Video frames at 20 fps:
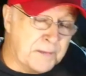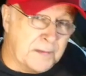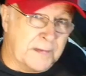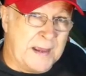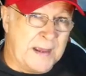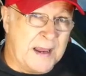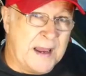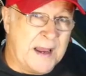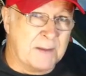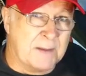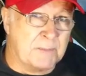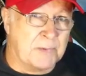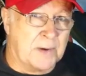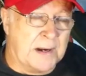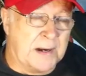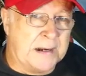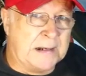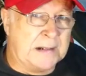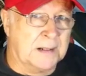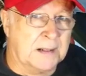on the
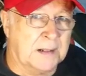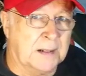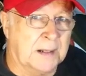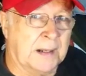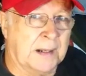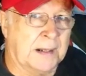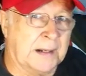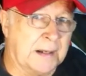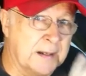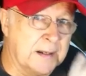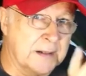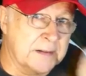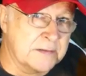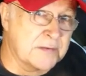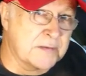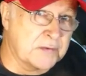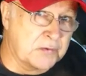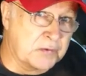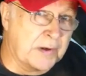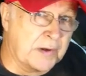handbrake, and
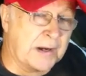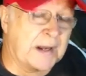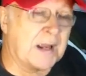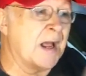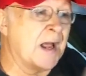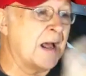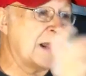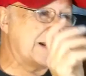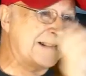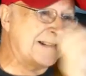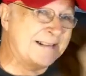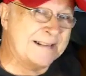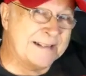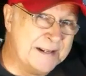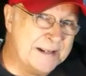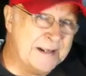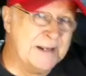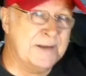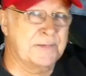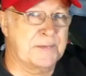here's the trick.
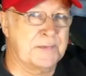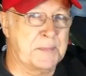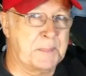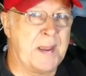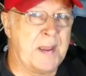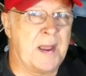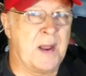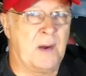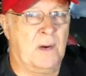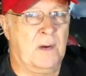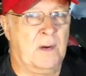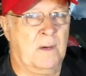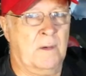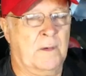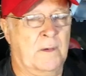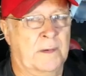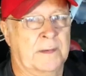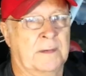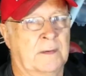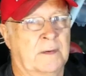Leave the power
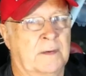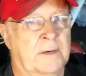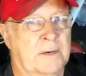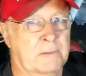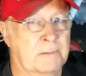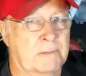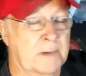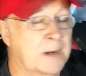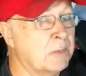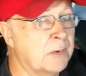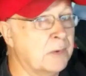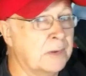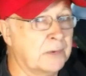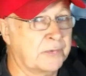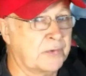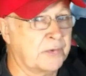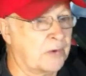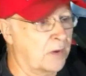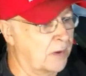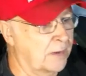on. On a rear wheel
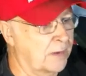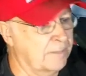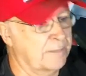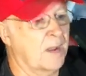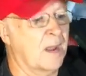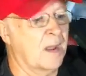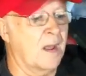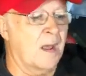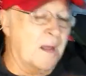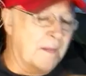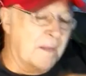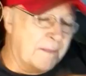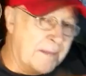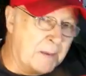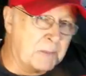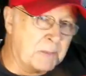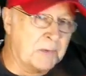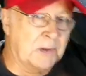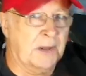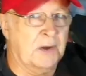drive,
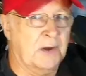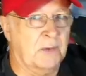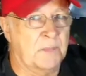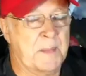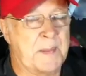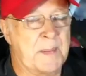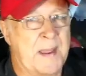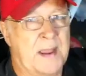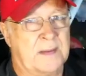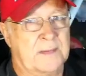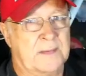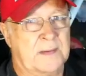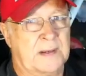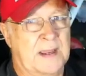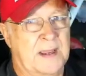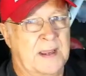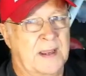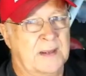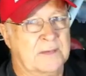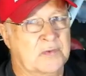that will help the back of the
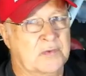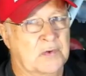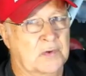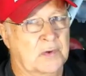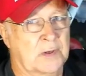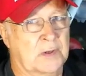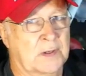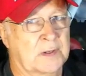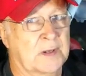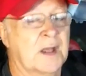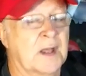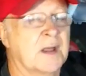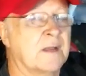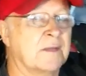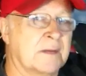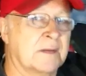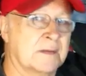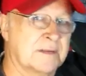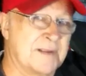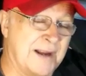car turn.
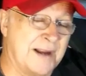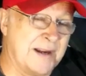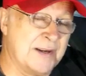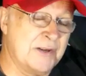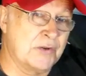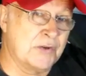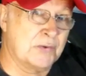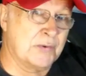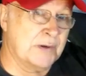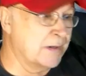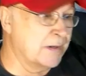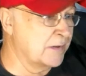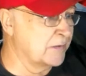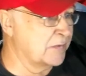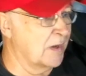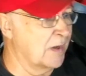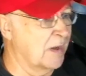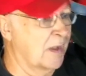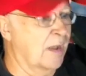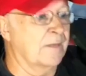Danger
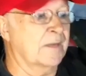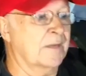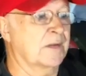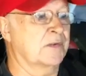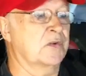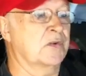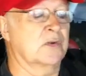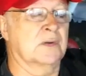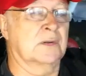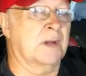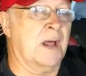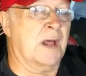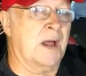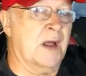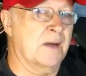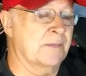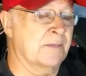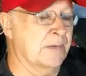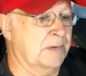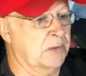is that you'll
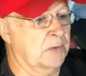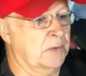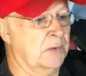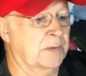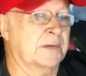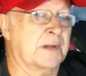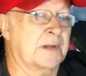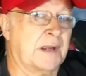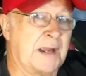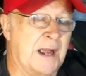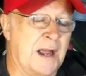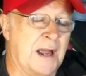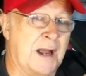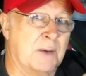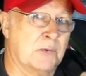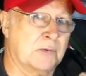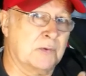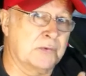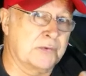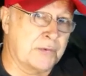overdo it and the car
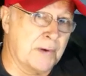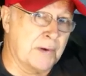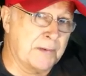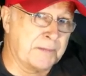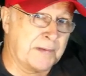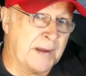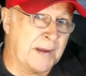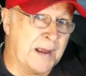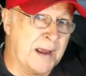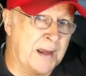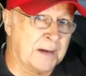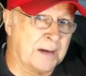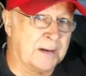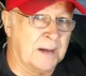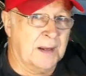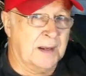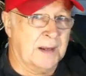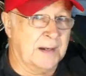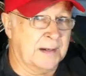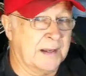will drift out
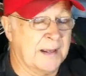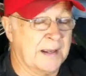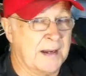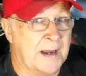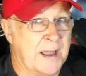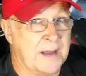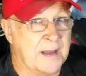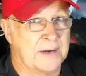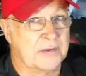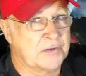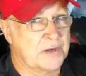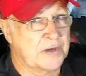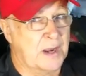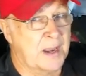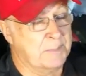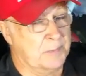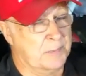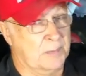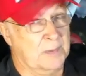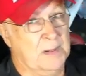and get out of
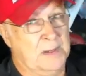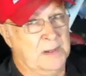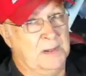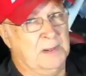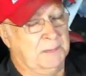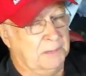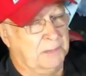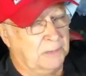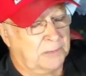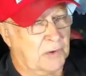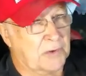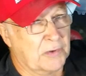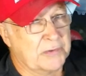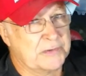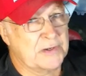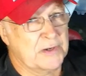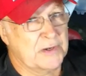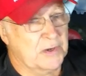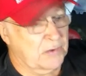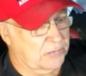shape,
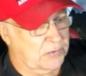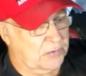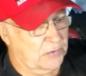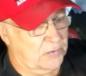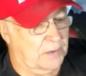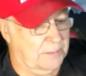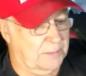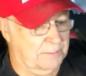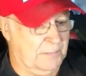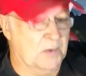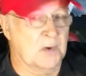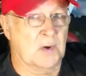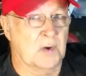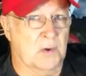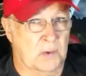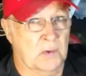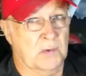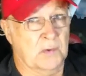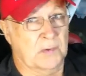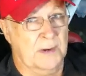costing you time
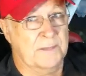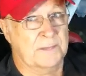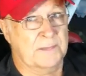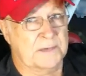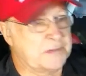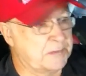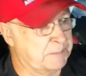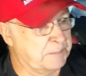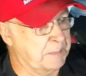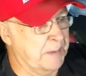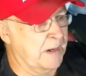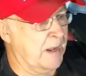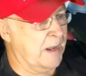or even spin